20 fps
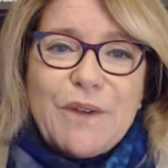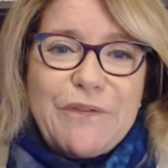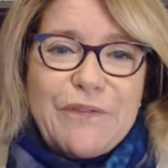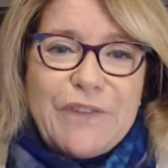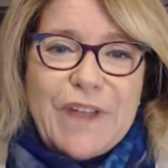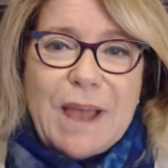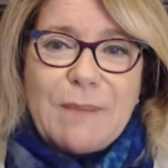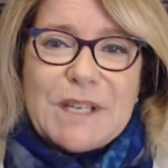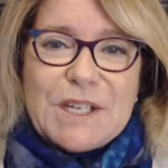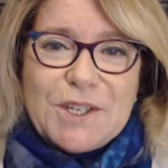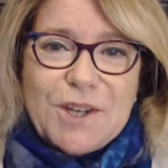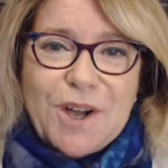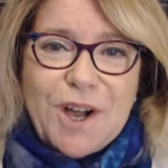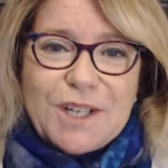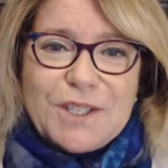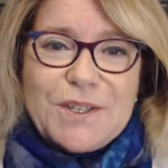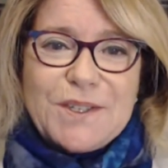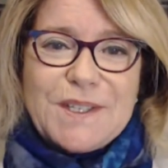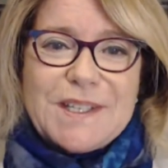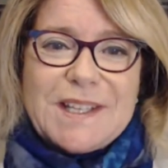of family
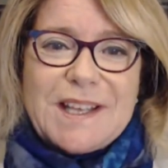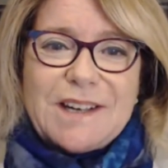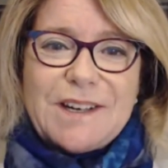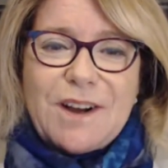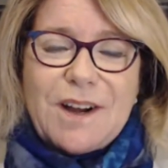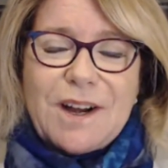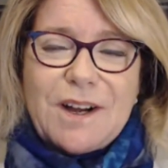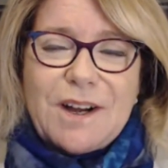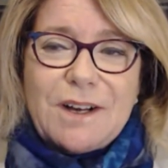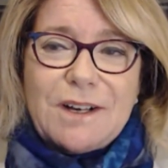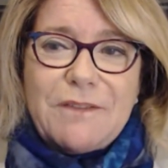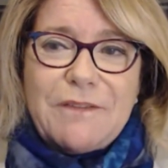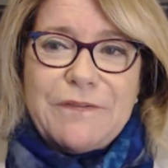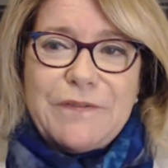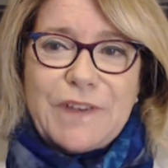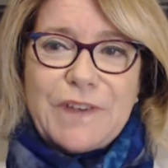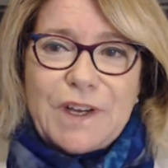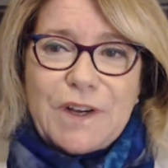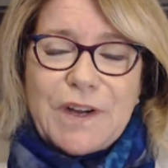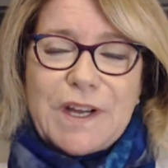doctors that are
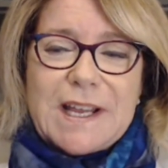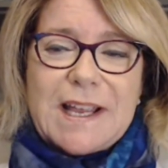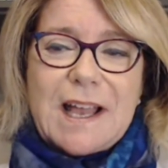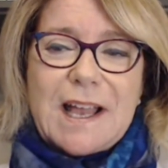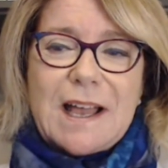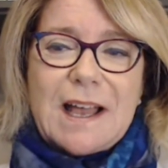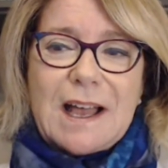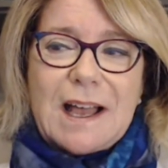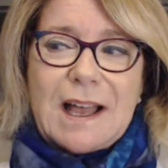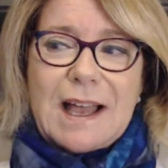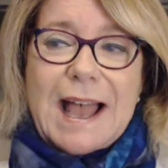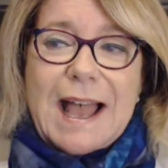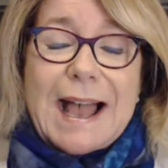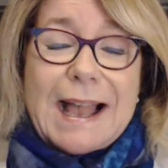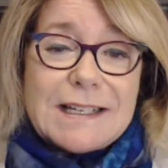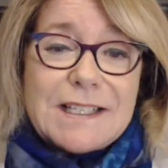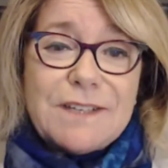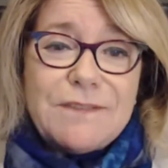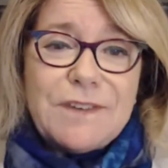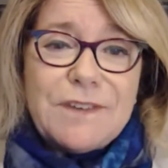very
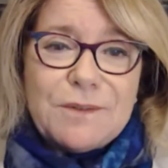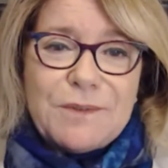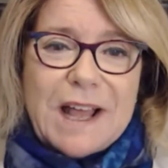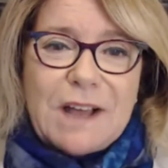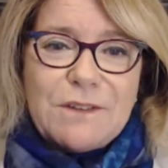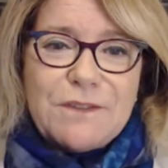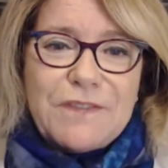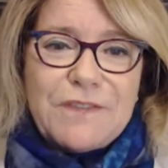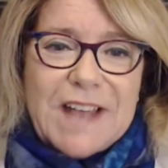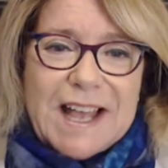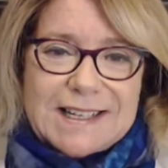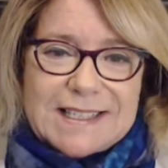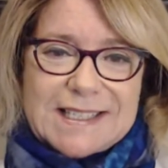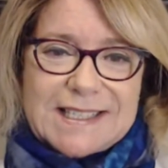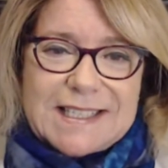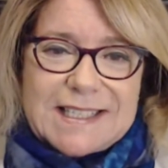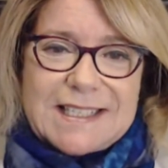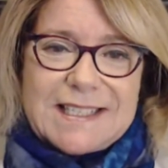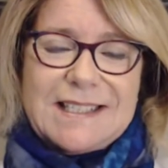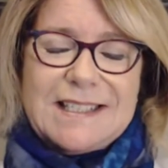active around
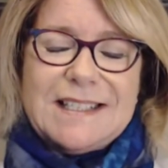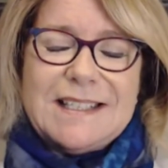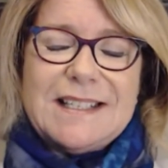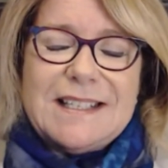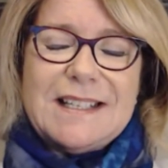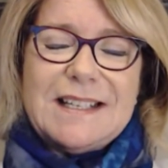vaccine